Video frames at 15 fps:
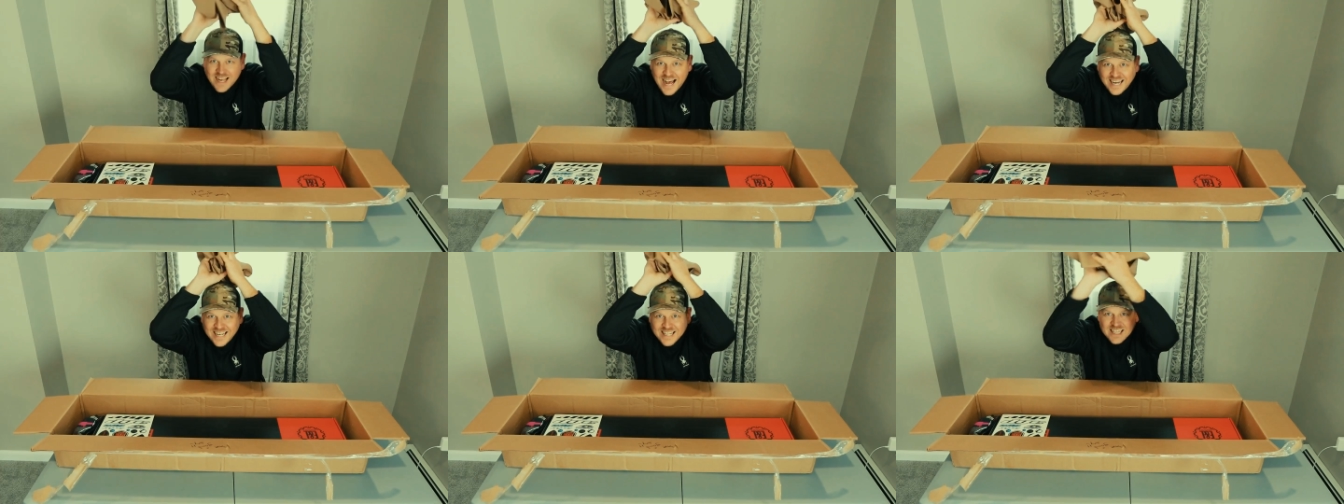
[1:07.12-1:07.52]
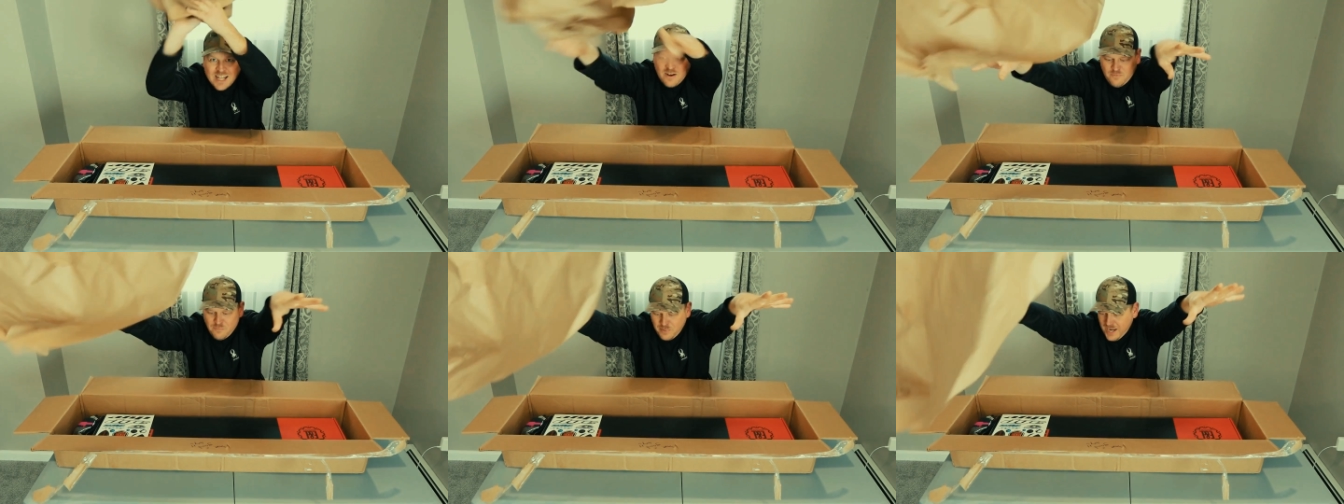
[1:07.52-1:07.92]
Gotta
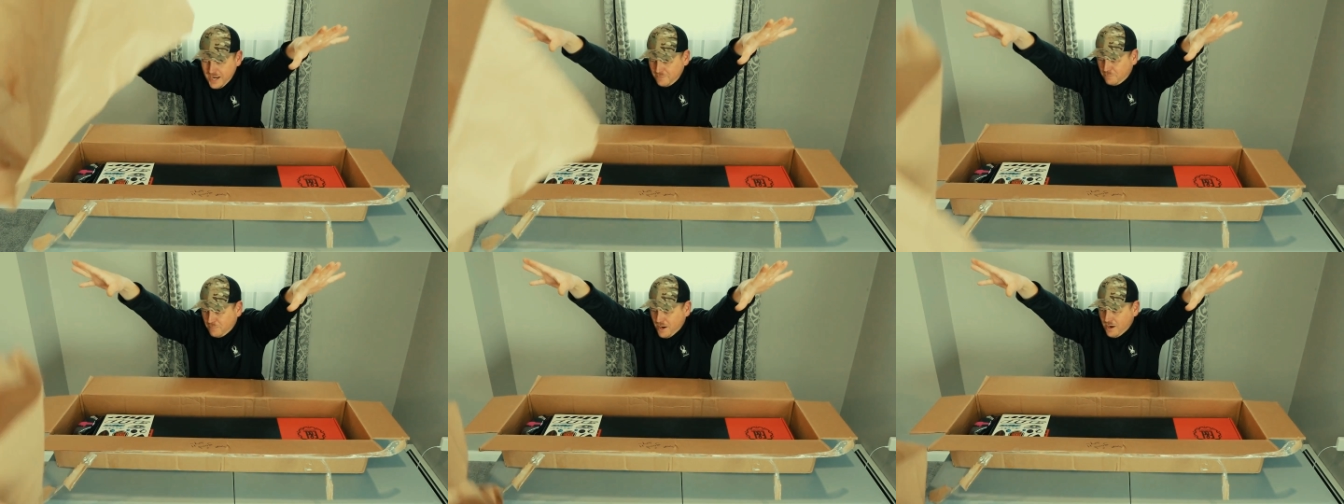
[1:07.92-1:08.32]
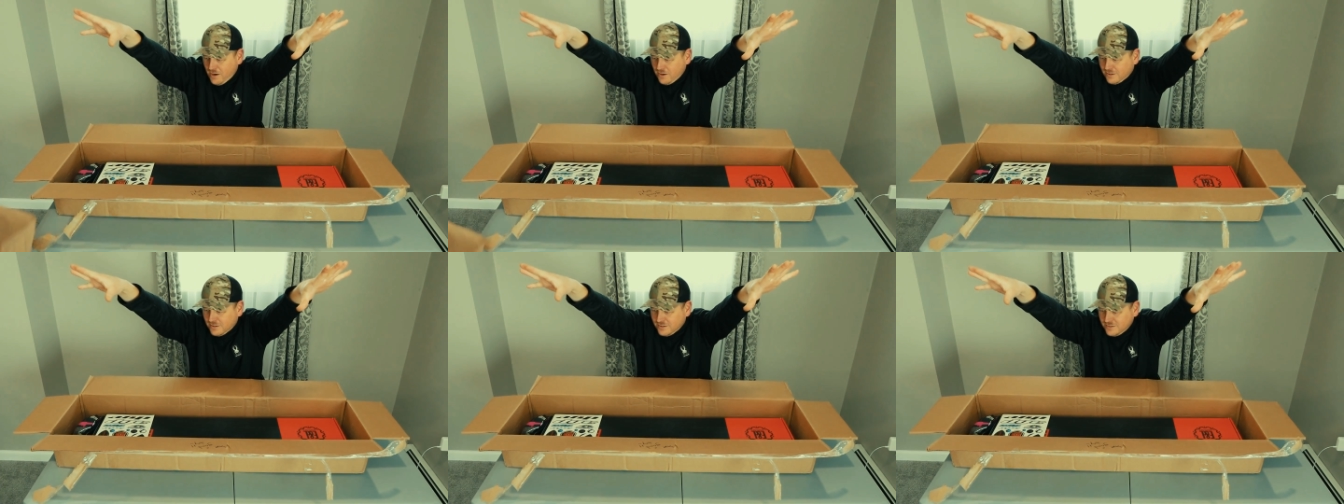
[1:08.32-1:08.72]
love
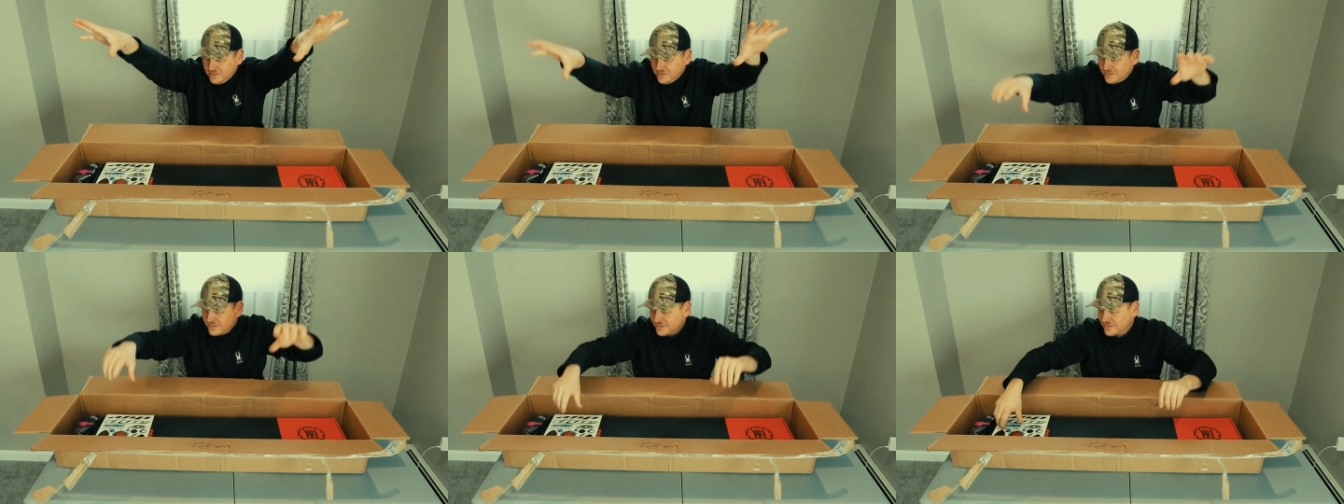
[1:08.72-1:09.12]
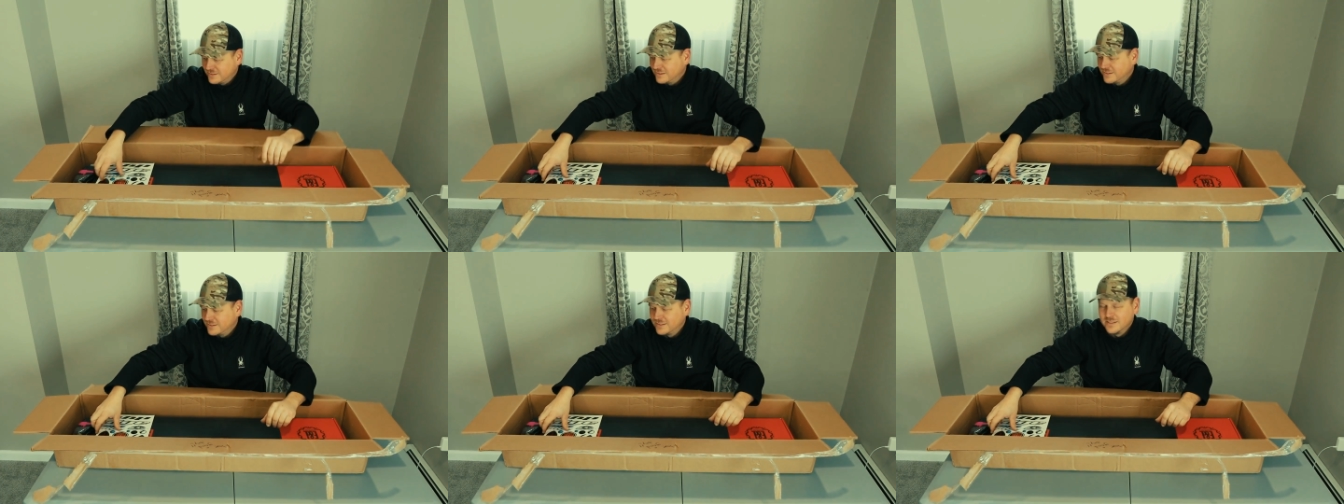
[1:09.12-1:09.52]
paper!
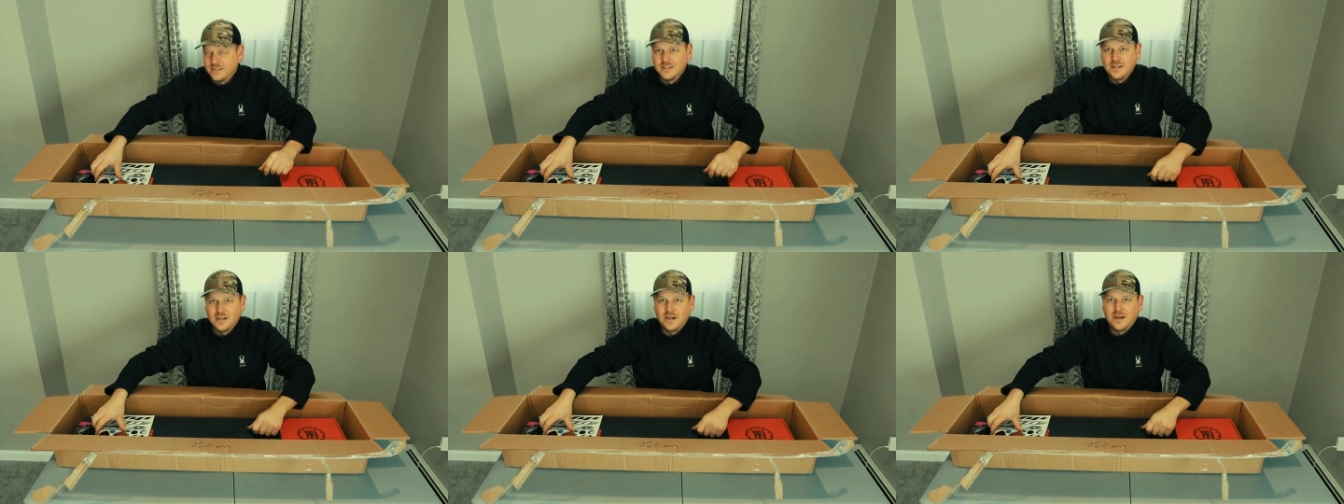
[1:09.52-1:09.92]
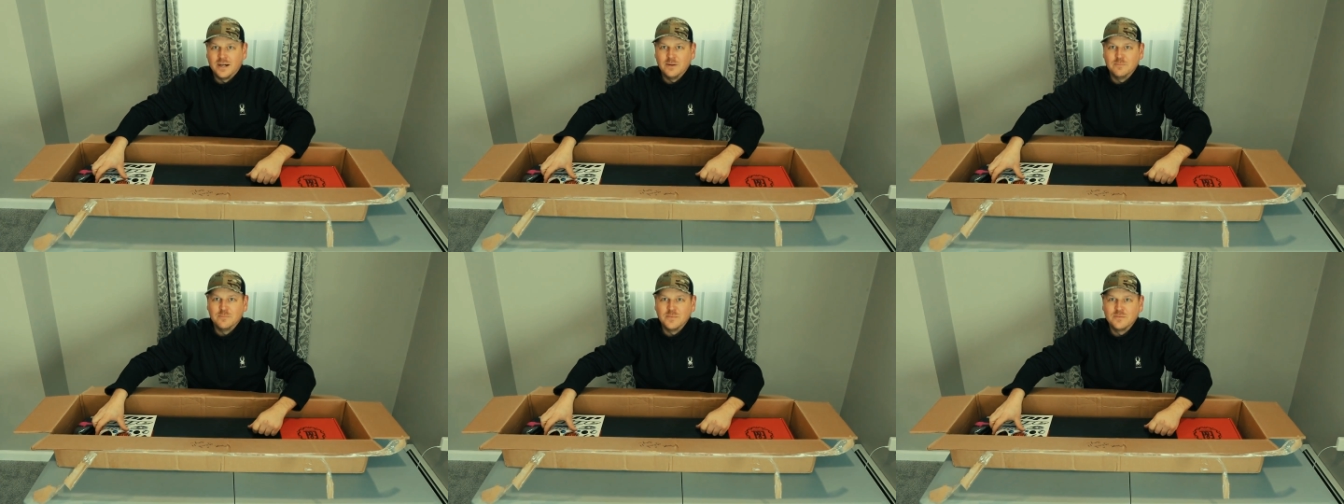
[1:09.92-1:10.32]

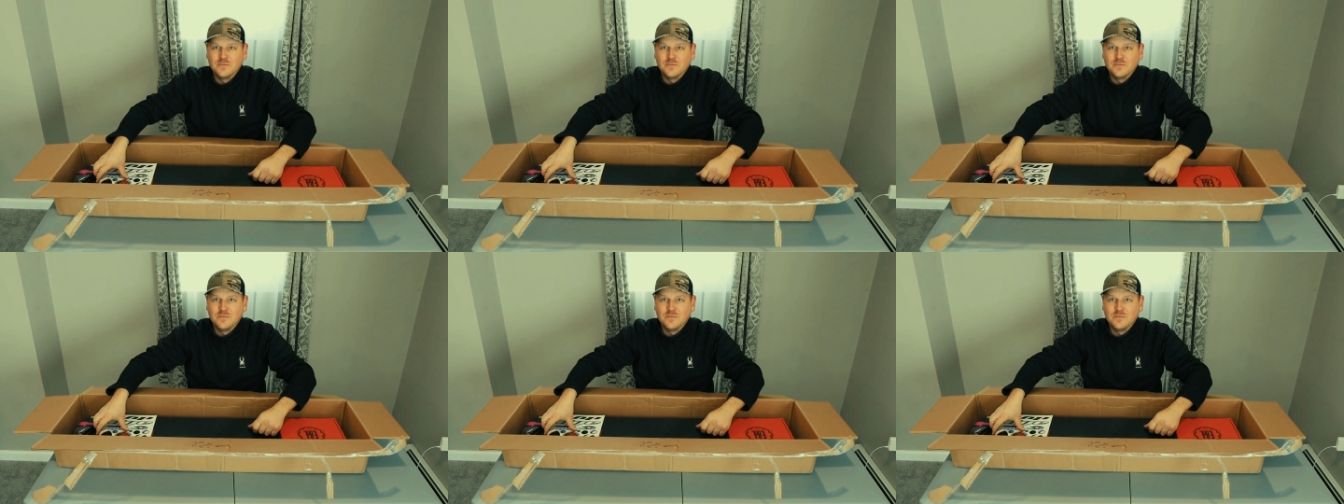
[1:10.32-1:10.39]
Alright,